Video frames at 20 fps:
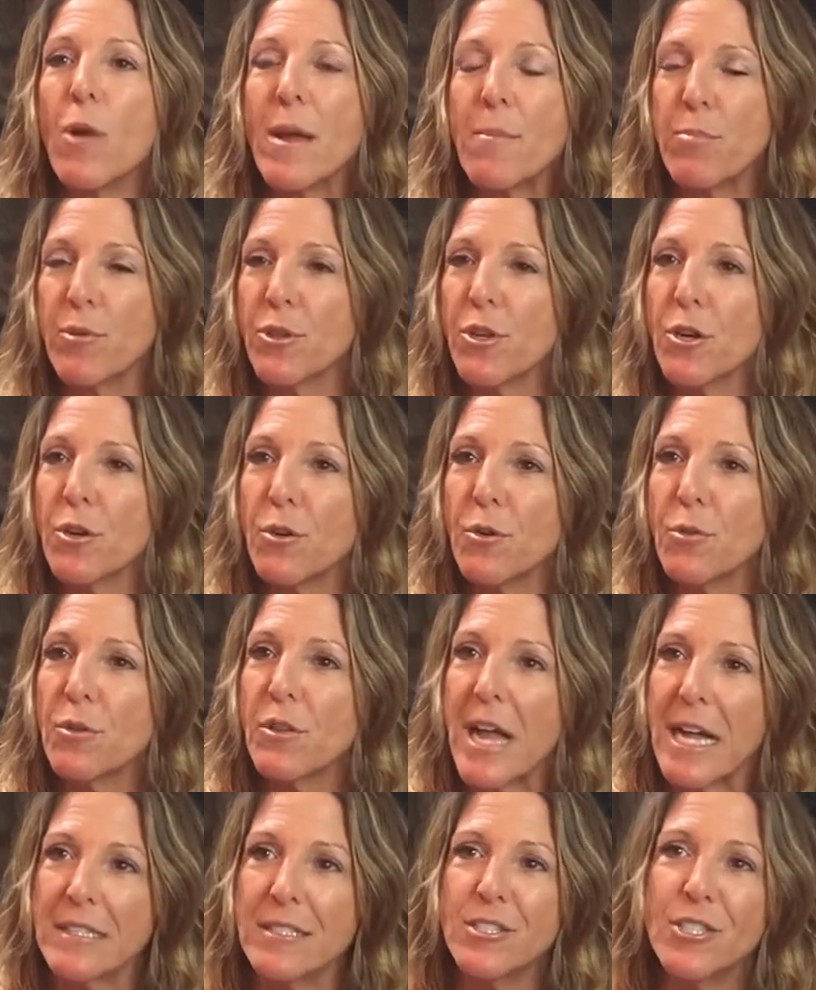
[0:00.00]
right below
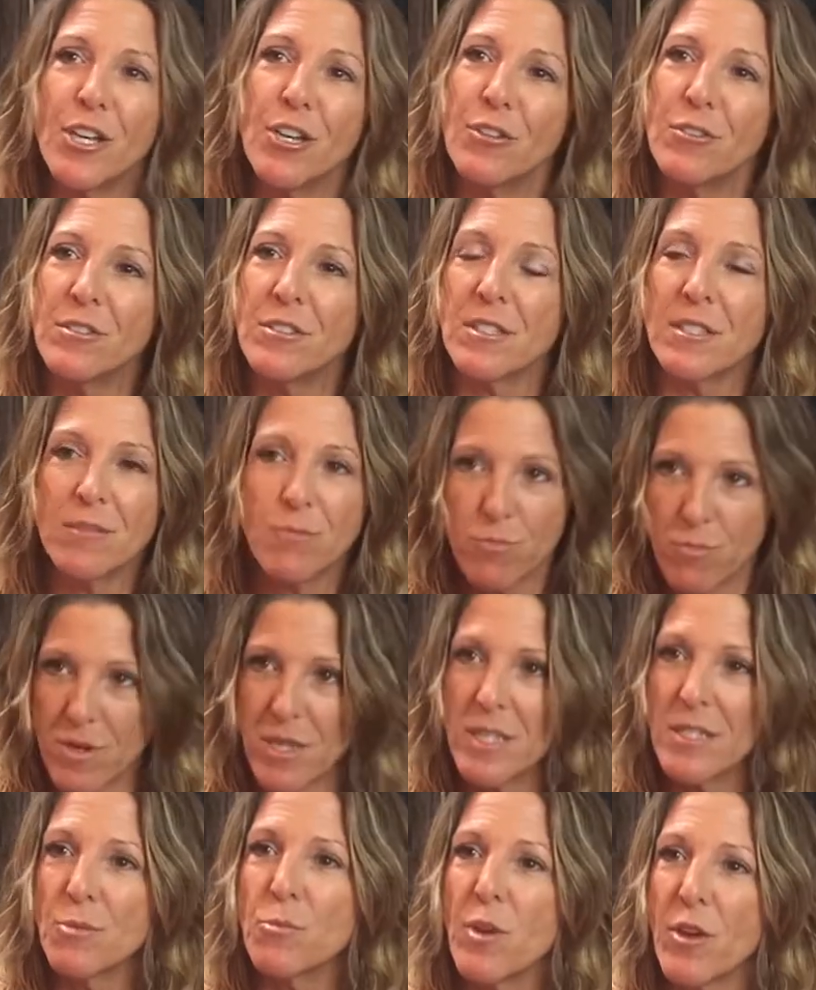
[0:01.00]
Gladstone's is
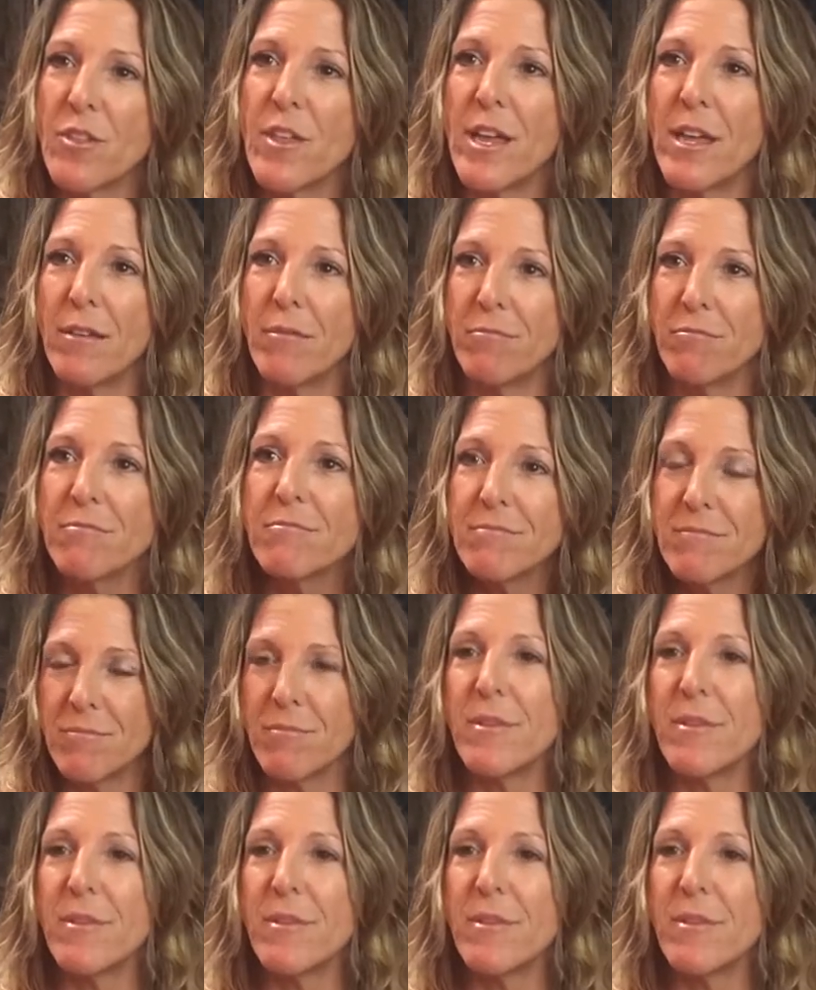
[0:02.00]
is where they